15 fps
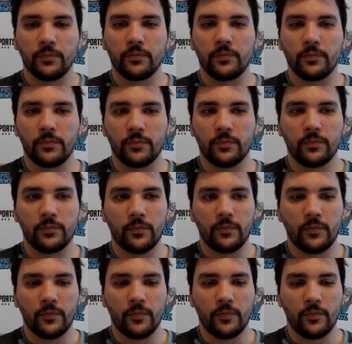
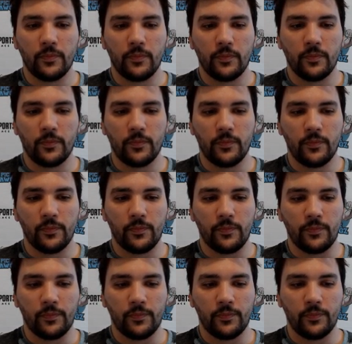
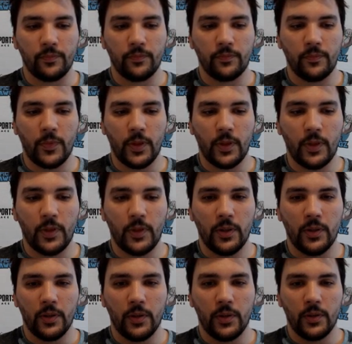
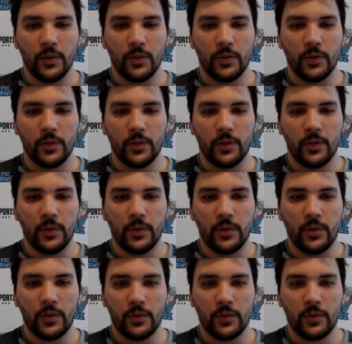
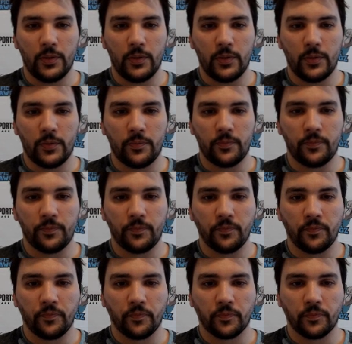
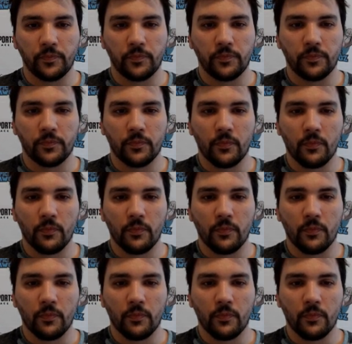This person isn't speaking.